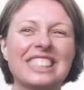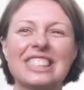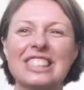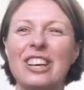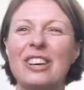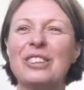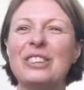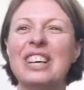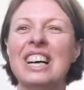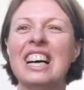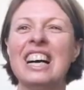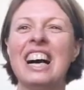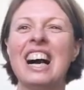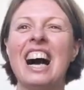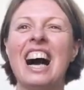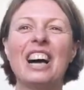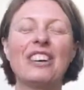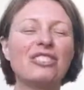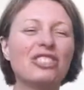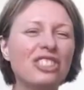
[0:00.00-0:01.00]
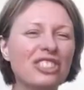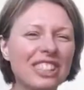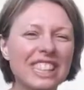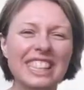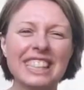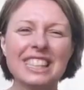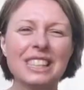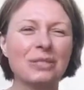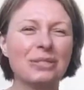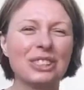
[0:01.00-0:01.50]
So I
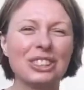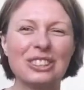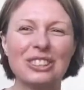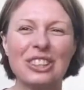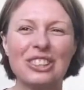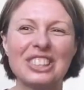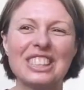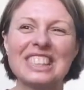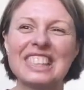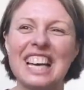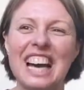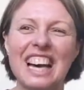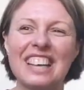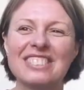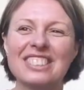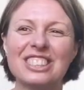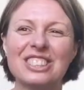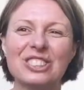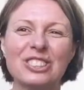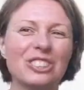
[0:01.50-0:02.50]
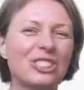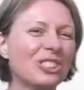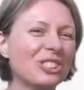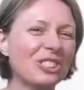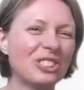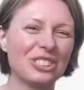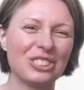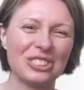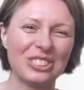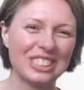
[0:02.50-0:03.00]
really would not encourage you
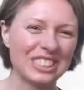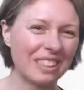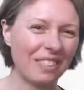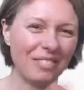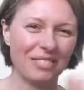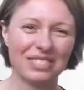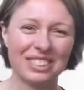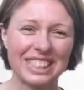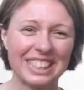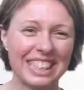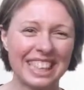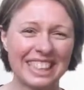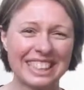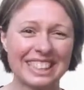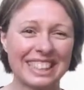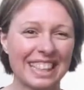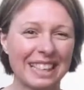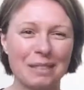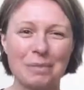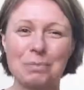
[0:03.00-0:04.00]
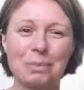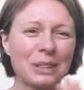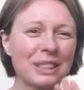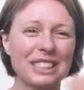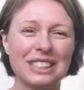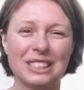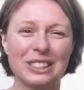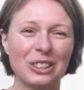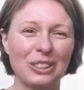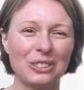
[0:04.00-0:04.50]
to do something like that.
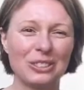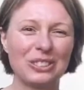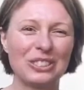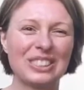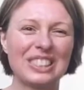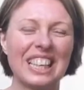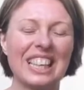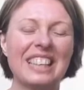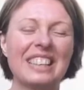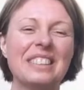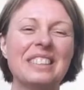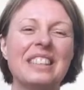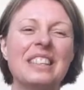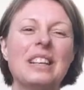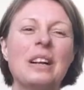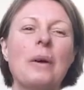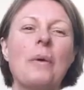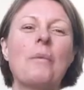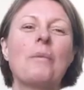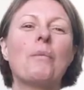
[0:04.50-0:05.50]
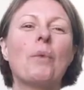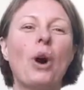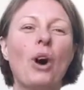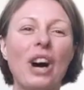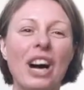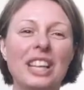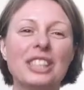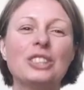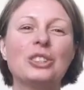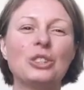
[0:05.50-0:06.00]
Please don't do that. What
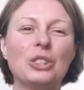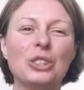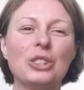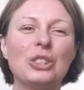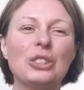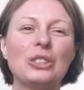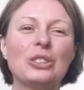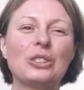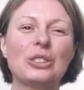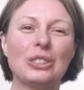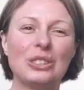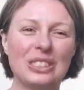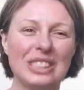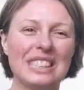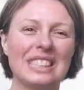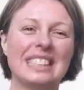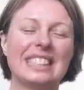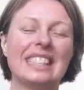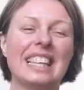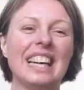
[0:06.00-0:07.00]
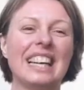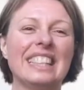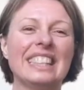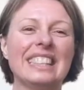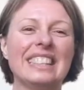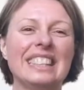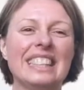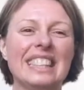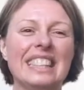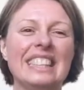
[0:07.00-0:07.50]
I do to this
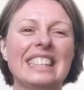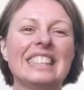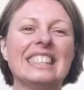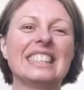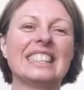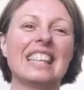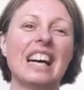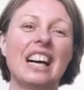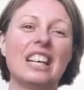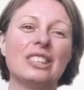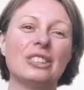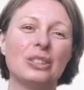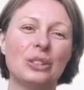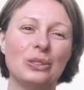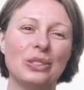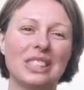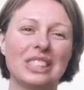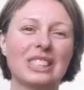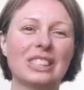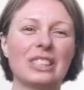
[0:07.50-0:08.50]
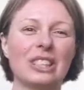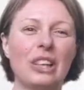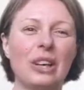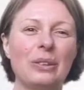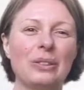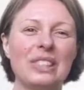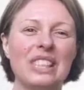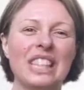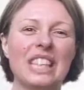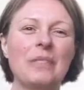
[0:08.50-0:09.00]
day is I do it
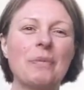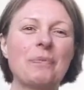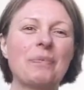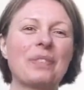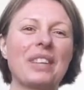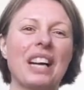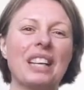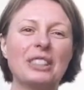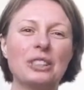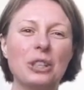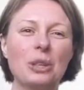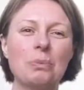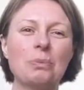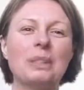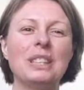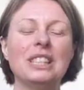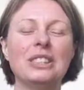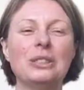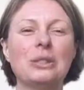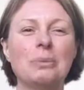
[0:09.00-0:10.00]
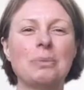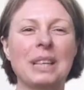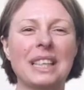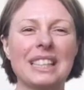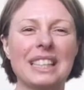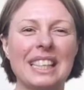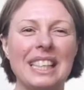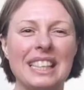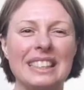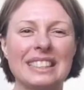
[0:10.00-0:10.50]
slowly. I normally do my
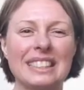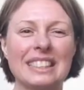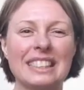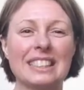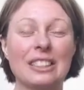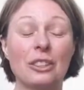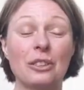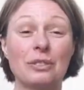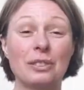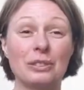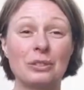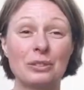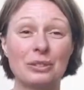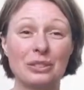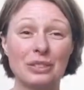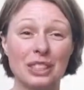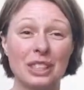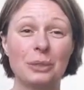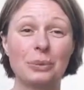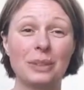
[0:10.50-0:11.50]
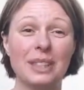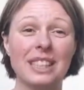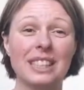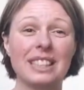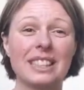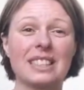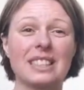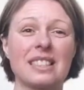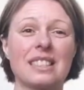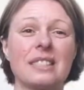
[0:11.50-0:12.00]
cleansing over 3
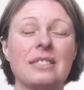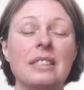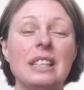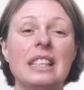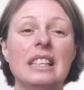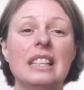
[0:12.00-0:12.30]
weeks.